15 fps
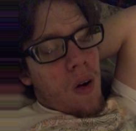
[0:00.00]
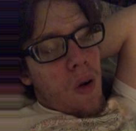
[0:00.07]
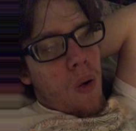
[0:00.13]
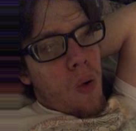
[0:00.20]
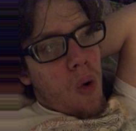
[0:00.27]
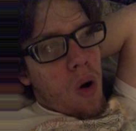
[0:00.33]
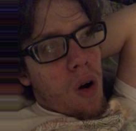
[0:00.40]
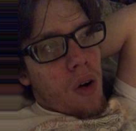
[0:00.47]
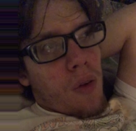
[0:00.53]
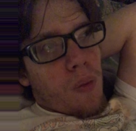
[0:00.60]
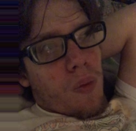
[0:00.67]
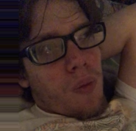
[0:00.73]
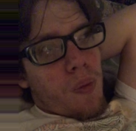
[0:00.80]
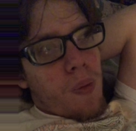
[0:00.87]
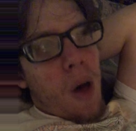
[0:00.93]
or
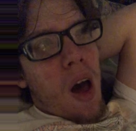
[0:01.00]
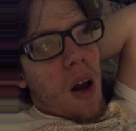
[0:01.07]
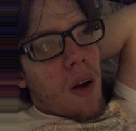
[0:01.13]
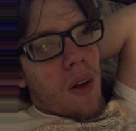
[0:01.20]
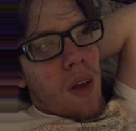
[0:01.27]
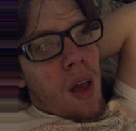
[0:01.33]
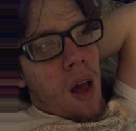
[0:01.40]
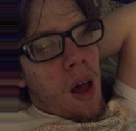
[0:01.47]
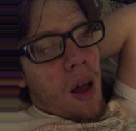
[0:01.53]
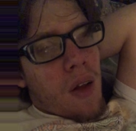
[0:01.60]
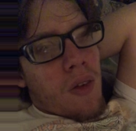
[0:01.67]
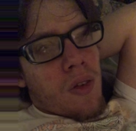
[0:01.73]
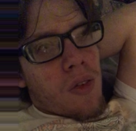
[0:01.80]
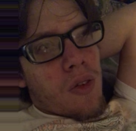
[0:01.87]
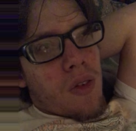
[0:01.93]
battle yeah
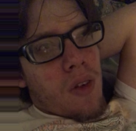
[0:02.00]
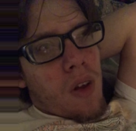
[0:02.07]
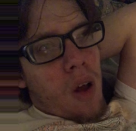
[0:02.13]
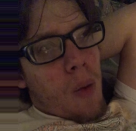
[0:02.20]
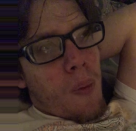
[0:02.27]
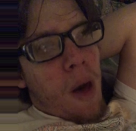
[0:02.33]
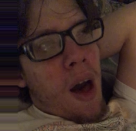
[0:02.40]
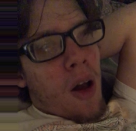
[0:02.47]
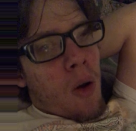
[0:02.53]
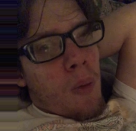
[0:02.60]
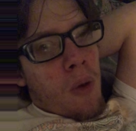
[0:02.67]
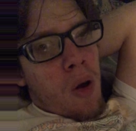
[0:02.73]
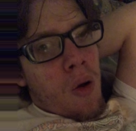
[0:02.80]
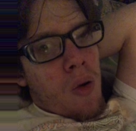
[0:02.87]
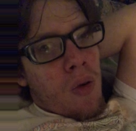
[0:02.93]
just you know battle
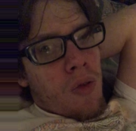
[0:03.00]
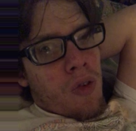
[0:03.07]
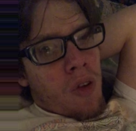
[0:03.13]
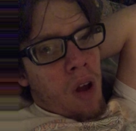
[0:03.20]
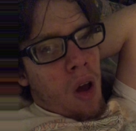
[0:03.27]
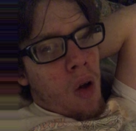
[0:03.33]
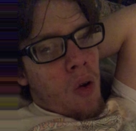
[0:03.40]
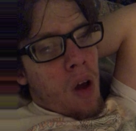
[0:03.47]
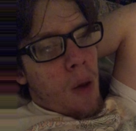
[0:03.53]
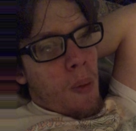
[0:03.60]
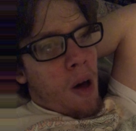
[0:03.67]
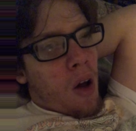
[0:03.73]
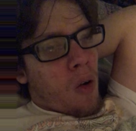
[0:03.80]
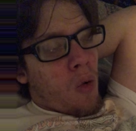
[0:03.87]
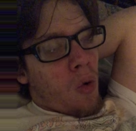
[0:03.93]
modes you know not
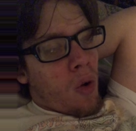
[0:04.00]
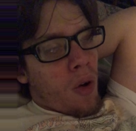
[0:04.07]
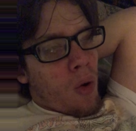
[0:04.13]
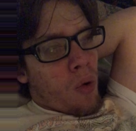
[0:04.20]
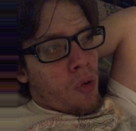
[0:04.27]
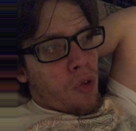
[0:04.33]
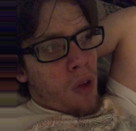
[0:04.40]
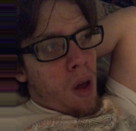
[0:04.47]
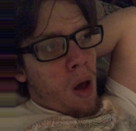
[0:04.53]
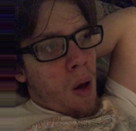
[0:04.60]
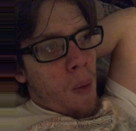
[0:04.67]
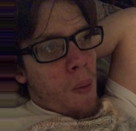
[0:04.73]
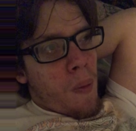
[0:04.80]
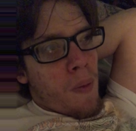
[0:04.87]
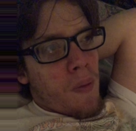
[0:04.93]
battle royals
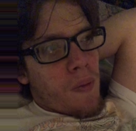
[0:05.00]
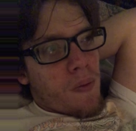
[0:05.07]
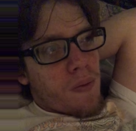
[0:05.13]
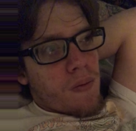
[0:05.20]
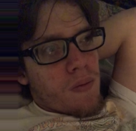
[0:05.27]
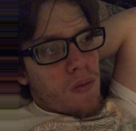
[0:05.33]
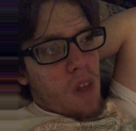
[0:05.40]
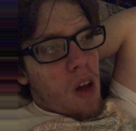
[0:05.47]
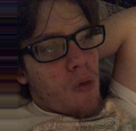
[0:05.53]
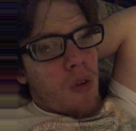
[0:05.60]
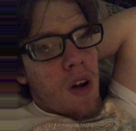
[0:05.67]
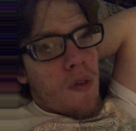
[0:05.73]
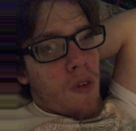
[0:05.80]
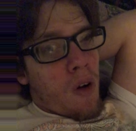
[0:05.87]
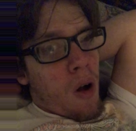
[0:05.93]
um
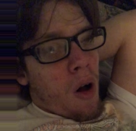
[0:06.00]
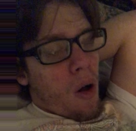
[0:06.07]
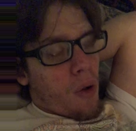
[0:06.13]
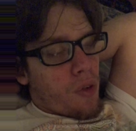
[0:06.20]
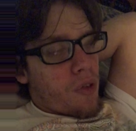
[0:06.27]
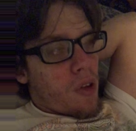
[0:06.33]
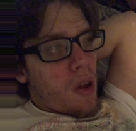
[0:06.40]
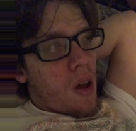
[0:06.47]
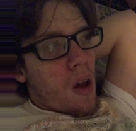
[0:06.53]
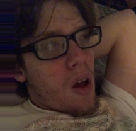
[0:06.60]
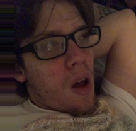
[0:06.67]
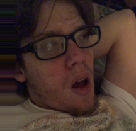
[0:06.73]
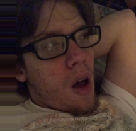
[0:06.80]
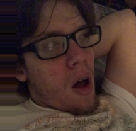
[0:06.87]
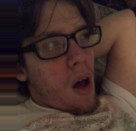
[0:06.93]
free for alls
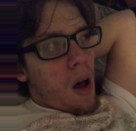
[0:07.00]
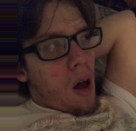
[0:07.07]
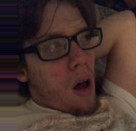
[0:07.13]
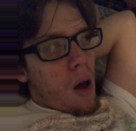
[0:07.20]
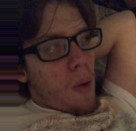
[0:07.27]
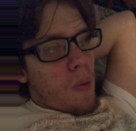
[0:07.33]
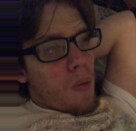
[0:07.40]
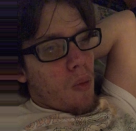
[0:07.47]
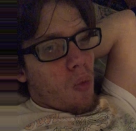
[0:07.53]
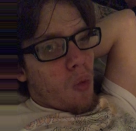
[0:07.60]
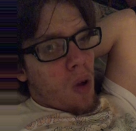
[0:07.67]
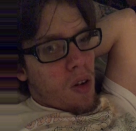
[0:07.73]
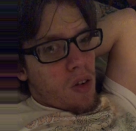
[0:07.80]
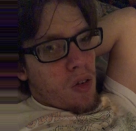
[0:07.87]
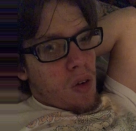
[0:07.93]
um
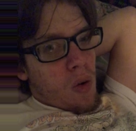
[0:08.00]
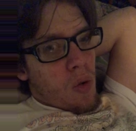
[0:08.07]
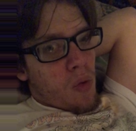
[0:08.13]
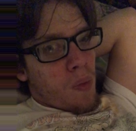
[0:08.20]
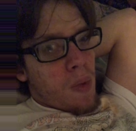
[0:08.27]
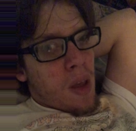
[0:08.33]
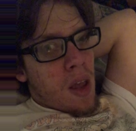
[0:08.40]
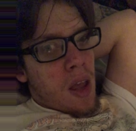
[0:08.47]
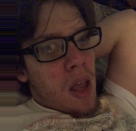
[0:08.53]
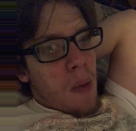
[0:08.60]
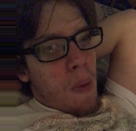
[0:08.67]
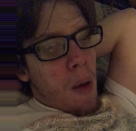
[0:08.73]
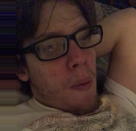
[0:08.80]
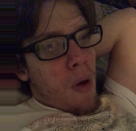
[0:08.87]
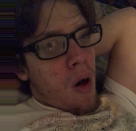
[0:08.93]
which it was me
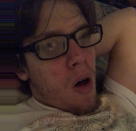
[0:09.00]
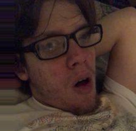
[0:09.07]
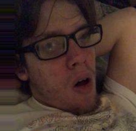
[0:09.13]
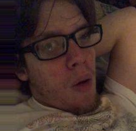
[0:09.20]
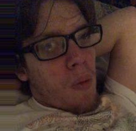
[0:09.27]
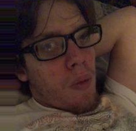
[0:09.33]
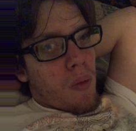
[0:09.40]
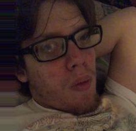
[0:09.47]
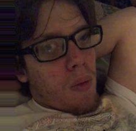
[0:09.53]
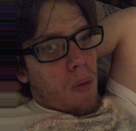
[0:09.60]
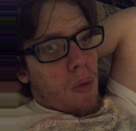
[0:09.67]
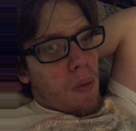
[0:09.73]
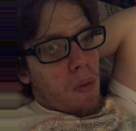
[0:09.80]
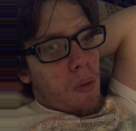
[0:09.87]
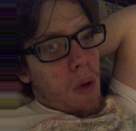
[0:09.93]
my mom
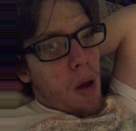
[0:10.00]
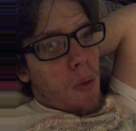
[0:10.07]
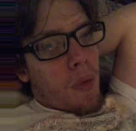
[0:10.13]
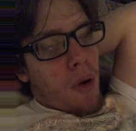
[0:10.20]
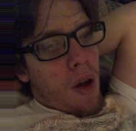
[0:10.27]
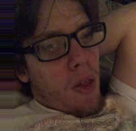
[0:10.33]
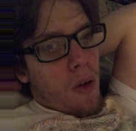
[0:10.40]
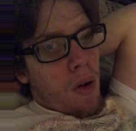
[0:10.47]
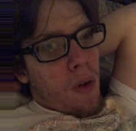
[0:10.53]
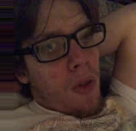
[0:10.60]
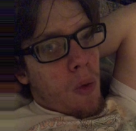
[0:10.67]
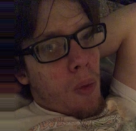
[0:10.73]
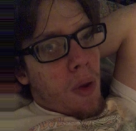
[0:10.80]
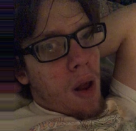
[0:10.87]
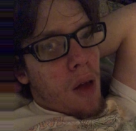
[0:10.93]
my brother and
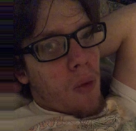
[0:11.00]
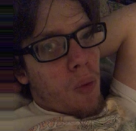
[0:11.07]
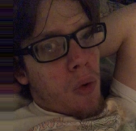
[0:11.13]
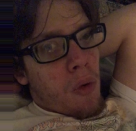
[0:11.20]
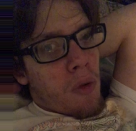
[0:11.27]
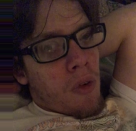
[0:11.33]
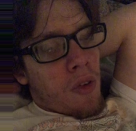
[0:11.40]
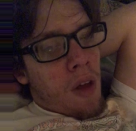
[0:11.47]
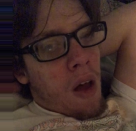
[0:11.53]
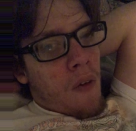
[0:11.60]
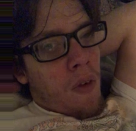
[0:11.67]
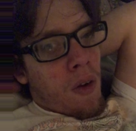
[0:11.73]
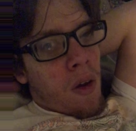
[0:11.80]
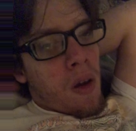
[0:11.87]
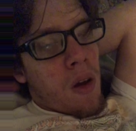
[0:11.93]
then we I, we would just
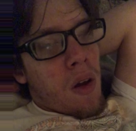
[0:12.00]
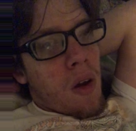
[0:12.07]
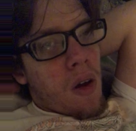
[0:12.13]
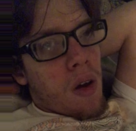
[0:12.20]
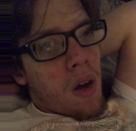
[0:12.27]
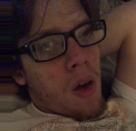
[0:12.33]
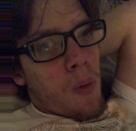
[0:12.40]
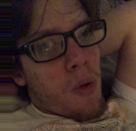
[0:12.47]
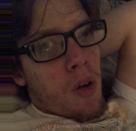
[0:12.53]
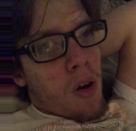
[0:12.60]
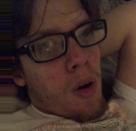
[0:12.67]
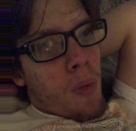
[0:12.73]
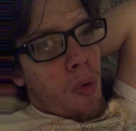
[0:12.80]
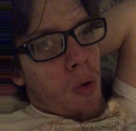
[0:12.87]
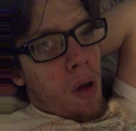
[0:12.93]
have a
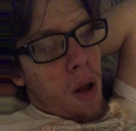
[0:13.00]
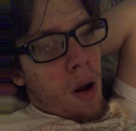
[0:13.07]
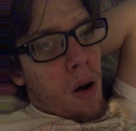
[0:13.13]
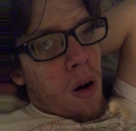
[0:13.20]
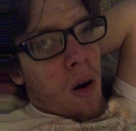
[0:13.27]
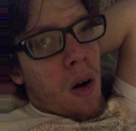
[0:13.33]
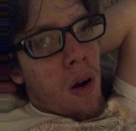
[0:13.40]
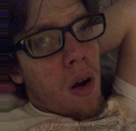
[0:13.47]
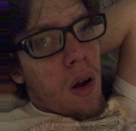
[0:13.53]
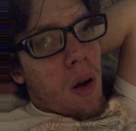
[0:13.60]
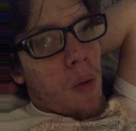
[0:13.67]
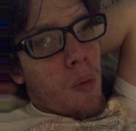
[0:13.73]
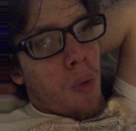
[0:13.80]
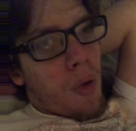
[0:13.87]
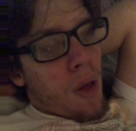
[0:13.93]
computer player
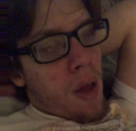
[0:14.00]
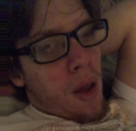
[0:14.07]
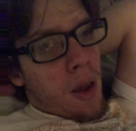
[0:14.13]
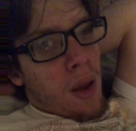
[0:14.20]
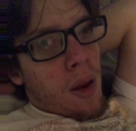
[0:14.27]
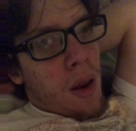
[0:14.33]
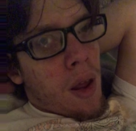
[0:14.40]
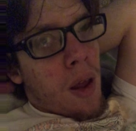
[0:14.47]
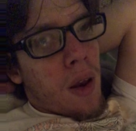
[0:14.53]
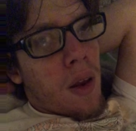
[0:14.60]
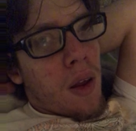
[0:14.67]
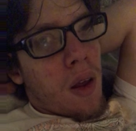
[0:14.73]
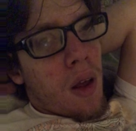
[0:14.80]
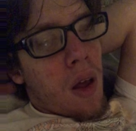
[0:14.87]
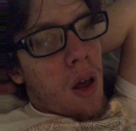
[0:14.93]
playing it
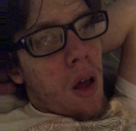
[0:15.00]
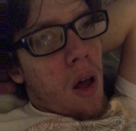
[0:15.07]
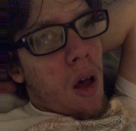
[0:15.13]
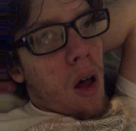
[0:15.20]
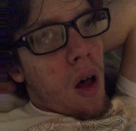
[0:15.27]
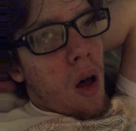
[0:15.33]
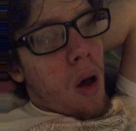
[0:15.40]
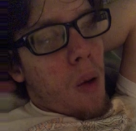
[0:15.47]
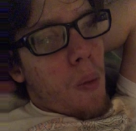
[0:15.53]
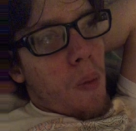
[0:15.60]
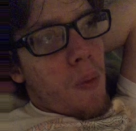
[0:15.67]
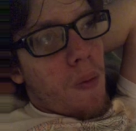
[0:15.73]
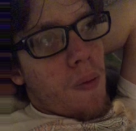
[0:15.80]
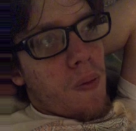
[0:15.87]
um